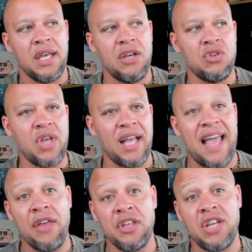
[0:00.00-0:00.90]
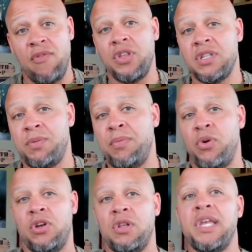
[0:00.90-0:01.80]
He was like, now that you have all these people
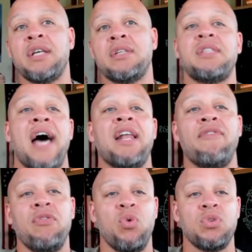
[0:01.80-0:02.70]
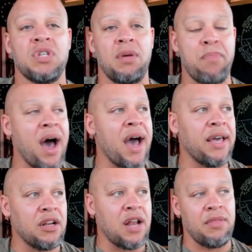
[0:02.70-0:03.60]
on your list, not everyone's gonna buy.
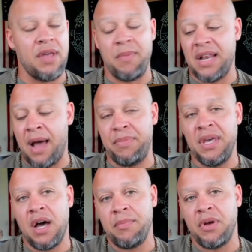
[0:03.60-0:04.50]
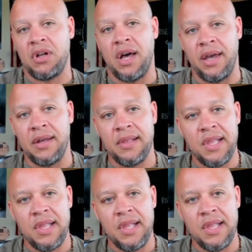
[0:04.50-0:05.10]
They're not, they may not become your client.